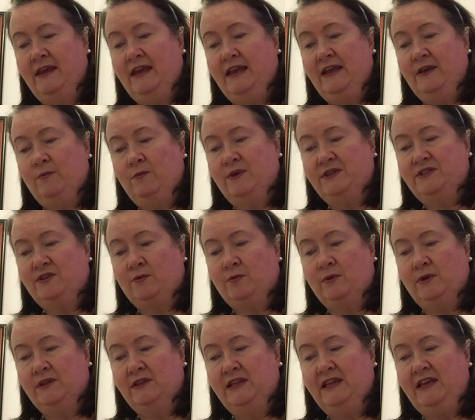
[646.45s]
It was a
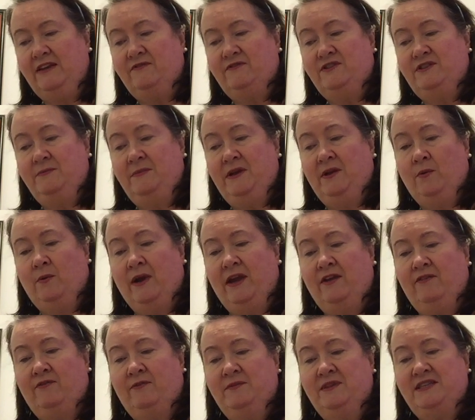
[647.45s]
relief to be away
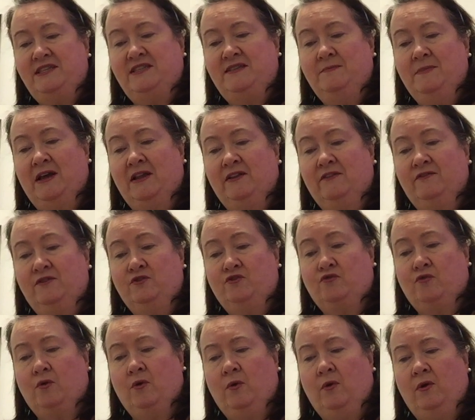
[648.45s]
from the smell of the
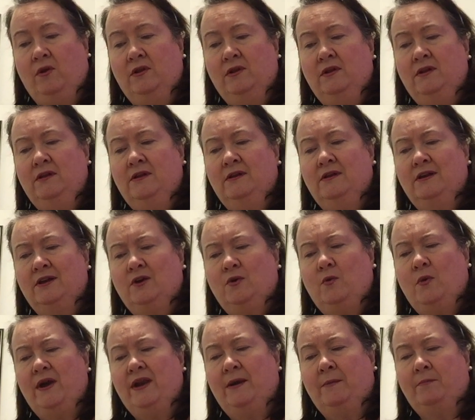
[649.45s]
troll,
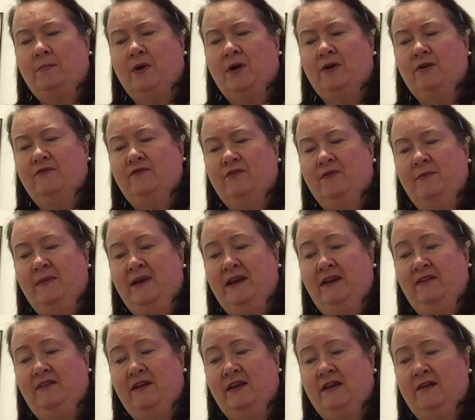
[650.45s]
quite apart from
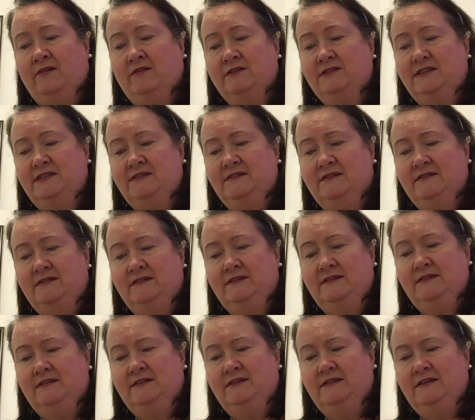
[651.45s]
anything else.
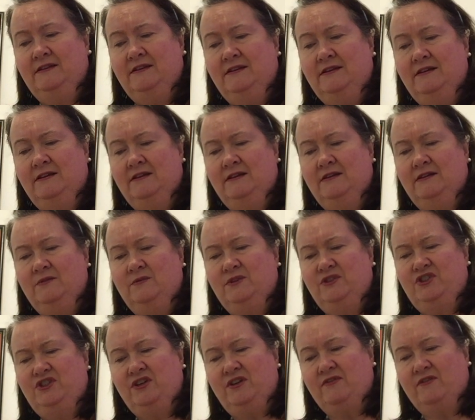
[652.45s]
"We
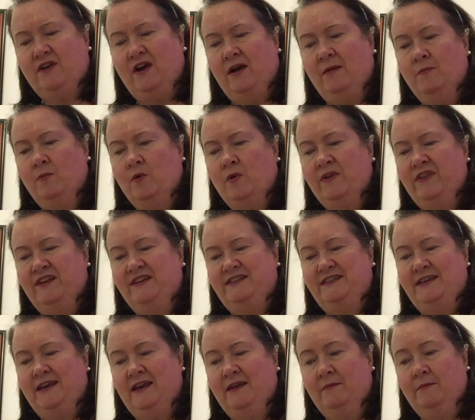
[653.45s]
should have got more than
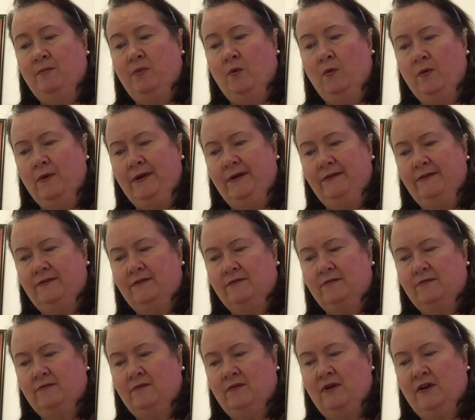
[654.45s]
10 points,
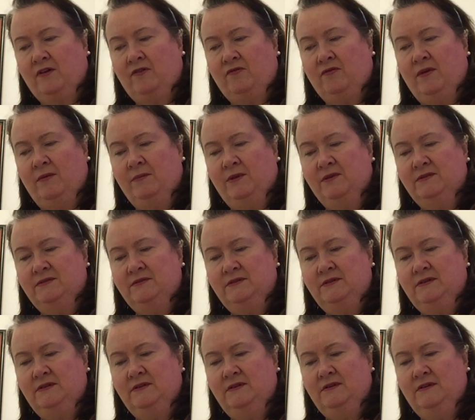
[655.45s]
Ron grumbled.
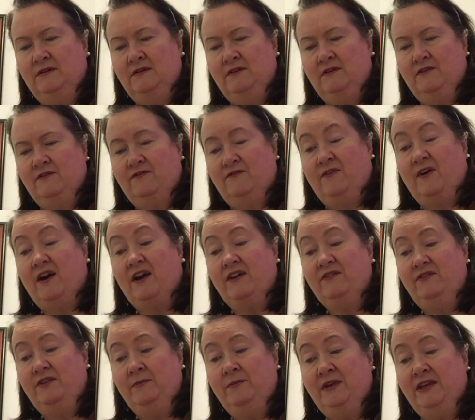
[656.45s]
5,
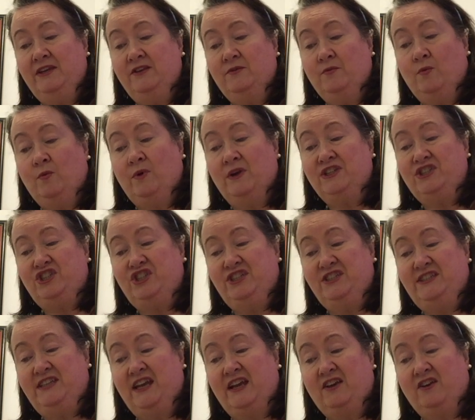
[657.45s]
you mean, once she's
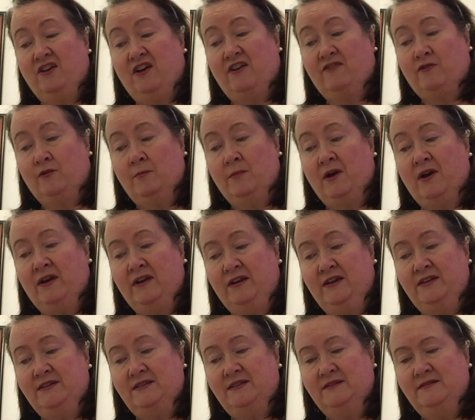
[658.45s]
taken off
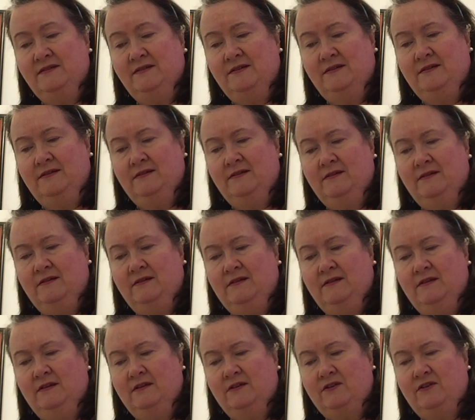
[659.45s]
Hermione's."
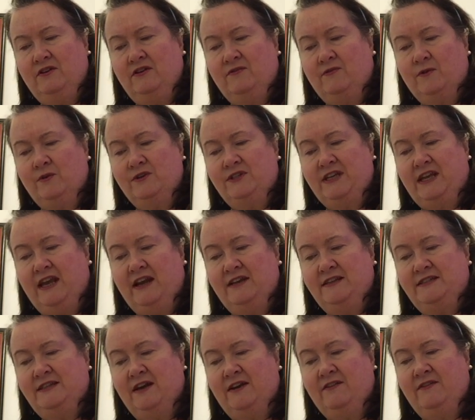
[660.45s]
"Good of her to get
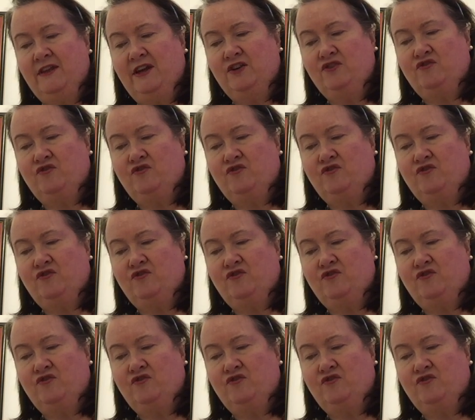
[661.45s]
us out of that